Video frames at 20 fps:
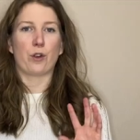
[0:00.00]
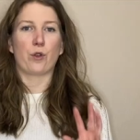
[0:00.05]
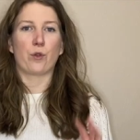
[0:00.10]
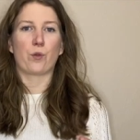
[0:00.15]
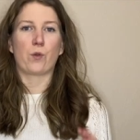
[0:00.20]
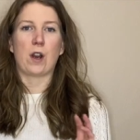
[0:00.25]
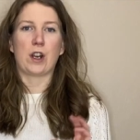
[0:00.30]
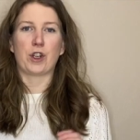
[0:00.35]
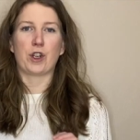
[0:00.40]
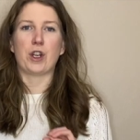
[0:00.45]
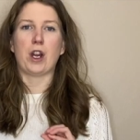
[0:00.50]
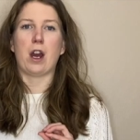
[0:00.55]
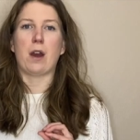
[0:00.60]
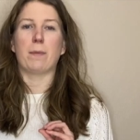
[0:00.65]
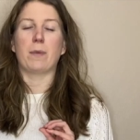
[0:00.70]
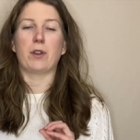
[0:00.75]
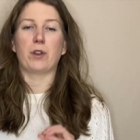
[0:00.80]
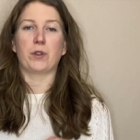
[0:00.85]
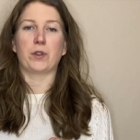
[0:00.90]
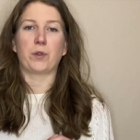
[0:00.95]
of crush up
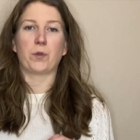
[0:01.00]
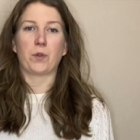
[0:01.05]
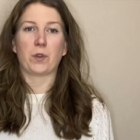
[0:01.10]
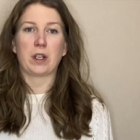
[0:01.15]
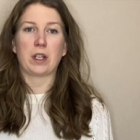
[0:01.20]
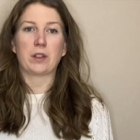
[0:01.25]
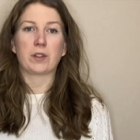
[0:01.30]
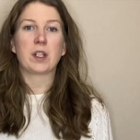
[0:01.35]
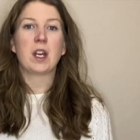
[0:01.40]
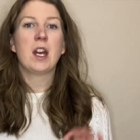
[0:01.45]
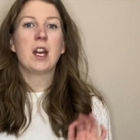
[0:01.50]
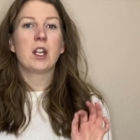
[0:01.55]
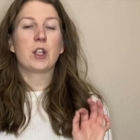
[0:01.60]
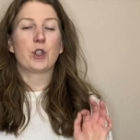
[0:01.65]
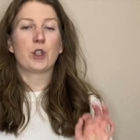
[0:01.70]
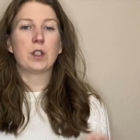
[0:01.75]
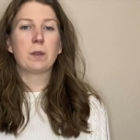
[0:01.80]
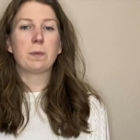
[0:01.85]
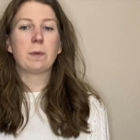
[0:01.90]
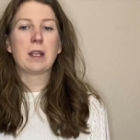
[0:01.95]
those Oreos.
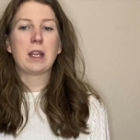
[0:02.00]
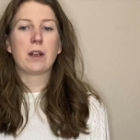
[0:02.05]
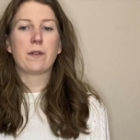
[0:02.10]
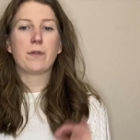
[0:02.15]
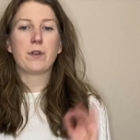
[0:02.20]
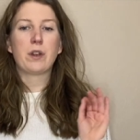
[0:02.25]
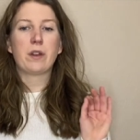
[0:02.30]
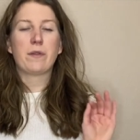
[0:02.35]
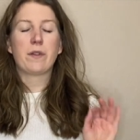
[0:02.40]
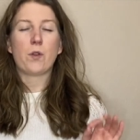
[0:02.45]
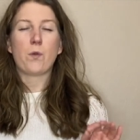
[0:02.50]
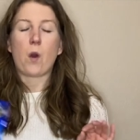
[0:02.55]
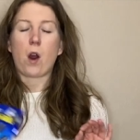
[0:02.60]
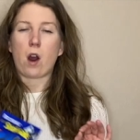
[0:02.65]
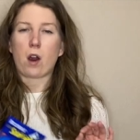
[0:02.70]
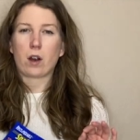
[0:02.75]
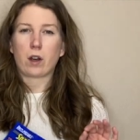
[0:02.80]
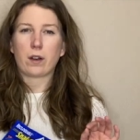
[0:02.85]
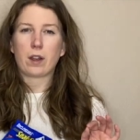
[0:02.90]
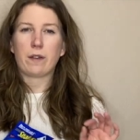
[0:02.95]
Just be careful if you
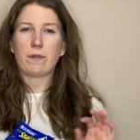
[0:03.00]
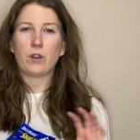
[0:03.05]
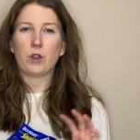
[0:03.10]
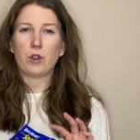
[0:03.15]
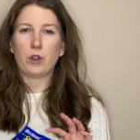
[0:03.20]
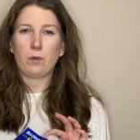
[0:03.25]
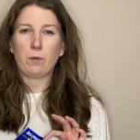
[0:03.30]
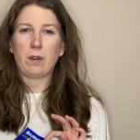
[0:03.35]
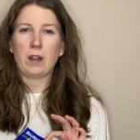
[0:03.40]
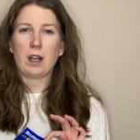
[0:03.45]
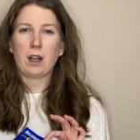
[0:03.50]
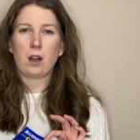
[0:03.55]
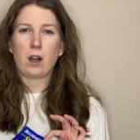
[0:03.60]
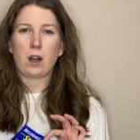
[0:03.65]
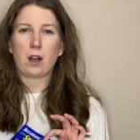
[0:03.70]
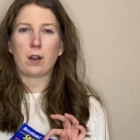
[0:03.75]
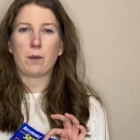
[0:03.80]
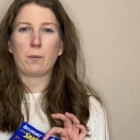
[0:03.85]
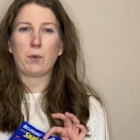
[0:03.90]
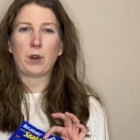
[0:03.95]
are, if you do plan
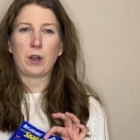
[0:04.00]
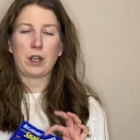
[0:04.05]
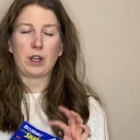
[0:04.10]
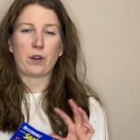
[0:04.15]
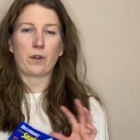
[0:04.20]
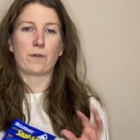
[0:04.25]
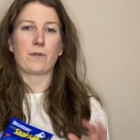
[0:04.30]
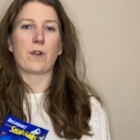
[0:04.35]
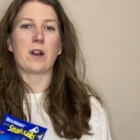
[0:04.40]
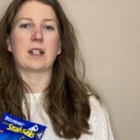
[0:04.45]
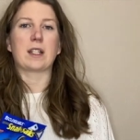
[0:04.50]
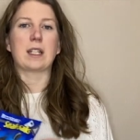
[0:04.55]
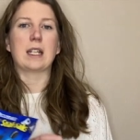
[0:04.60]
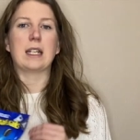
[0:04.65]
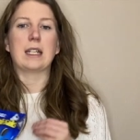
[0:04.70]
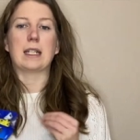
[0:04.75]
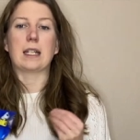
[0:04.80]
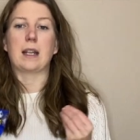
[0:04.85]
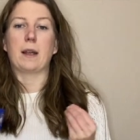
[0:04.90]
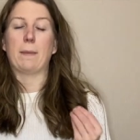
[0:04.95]
on putting your frosting
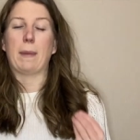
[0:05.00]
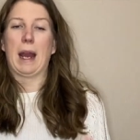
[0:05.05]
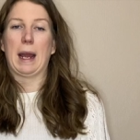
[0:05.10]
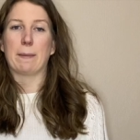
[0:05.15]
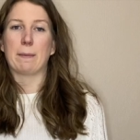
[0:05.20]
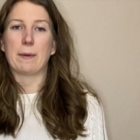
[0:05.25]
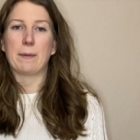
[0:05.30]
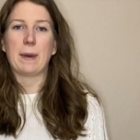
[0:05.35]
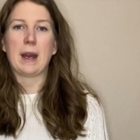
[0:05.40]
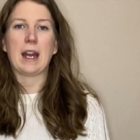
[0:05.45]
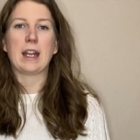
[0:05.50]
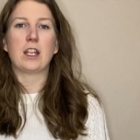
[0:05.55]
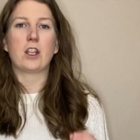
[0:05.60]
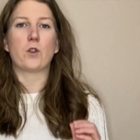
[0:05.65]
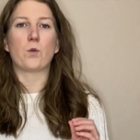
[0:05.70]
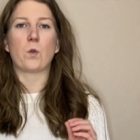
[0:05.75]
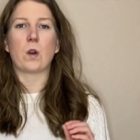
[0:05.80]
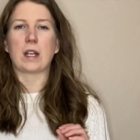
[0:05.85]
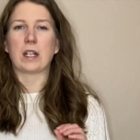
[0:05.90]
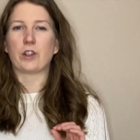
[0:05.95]
into the piping bag, you
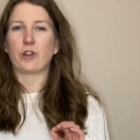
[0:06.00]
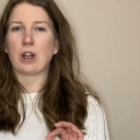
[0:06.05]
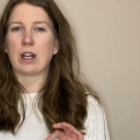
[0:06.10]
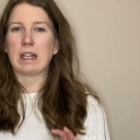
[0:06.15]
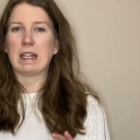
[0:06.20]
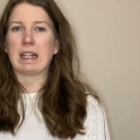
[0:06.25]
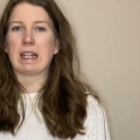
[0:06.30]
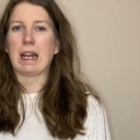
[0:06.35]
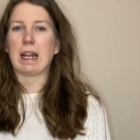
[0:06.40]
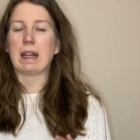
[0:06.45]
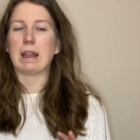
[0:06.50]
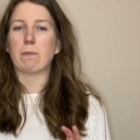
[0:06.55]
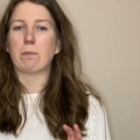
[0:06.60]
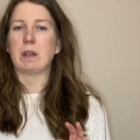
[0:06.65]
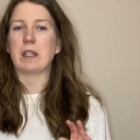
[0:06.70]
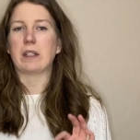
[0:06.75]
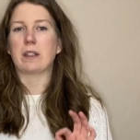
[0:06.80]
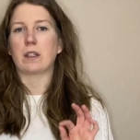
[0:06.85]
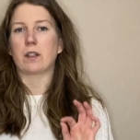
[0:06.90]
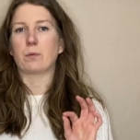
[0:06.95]
want to try to get the
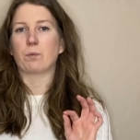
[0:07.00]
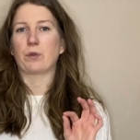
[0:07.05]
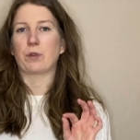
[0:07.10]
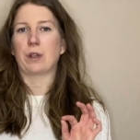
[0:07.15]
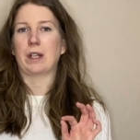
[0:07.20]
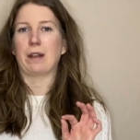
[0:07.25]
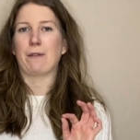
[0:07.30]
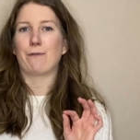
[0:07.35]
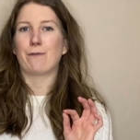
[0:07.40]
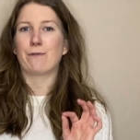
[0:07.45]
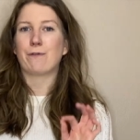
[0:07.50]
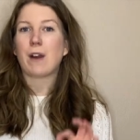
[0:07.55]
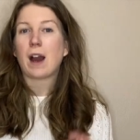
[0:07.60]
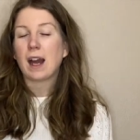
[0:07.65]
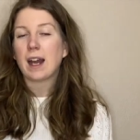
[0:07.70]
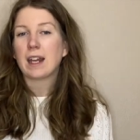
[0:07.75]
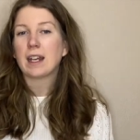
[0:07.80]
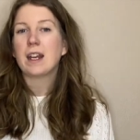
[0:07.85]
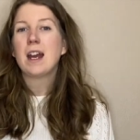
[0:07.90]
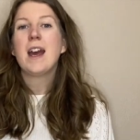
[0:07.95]
pieces pretty
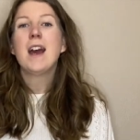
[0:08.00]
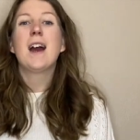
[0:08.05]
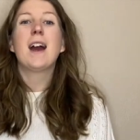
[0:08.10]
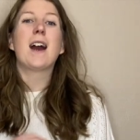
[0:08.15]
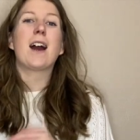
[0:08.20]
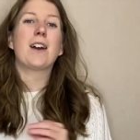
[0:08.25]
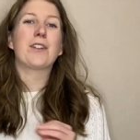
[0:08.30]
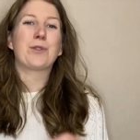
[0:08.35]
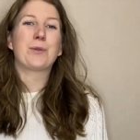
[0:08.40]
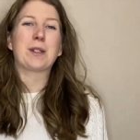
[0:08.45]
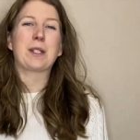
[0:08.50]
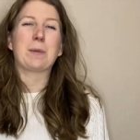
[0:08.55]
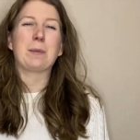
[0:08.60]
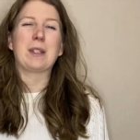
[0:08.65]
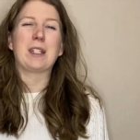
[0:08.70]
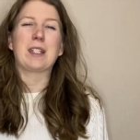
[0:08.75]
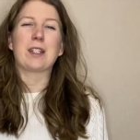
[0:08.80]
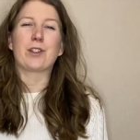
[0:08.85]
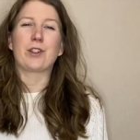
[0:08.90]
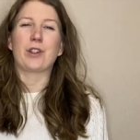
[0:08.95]
fine. Otherwise the
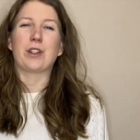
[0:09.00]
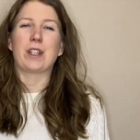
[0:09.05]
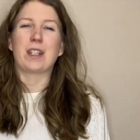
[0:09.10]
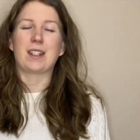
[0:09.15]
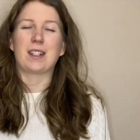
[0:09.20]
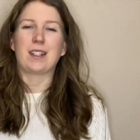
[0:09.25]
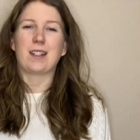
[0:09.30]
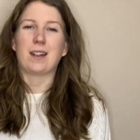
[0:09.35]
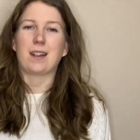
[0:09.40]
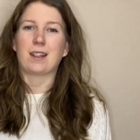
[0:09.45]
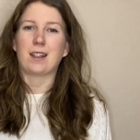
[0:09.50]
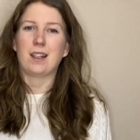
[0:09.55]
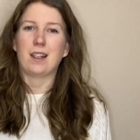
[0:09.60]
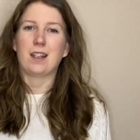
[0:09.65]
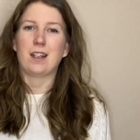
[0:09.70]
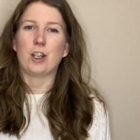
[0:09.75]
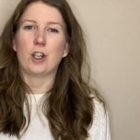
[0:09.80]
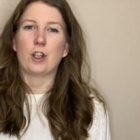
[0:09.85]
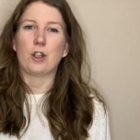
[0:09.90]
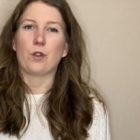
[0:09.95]
pieces could get stuck
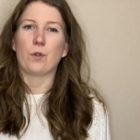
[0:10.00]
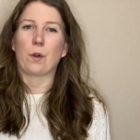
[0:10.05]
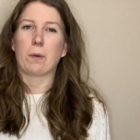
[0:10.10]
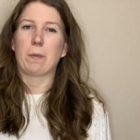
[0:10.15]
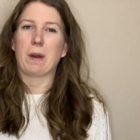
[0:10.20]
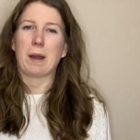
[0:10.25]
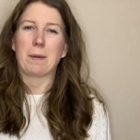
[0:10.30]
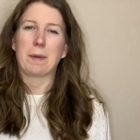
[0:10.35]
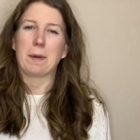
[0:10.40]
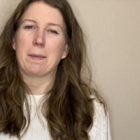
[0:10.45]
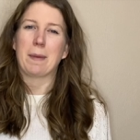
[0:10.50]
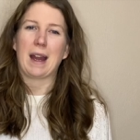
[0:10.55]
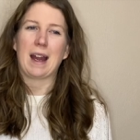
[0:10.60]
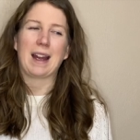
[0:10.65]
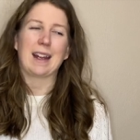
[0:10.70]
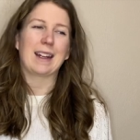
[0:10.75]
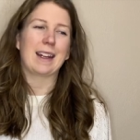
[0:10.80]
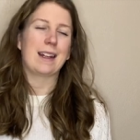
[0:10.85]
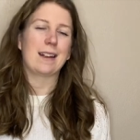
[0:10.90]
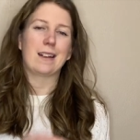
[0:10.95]
in your piping
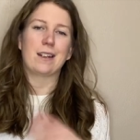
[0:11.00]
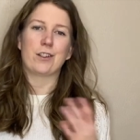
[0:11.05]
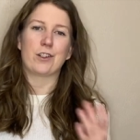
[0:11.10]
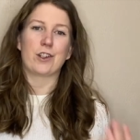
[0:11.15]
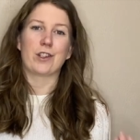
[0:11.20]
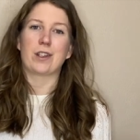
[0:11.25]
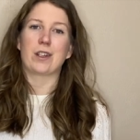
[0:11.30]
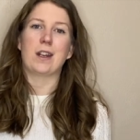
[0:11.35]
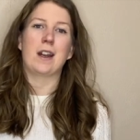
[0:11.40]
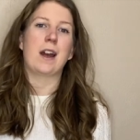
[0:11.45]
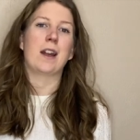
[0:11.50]
bag and then you're just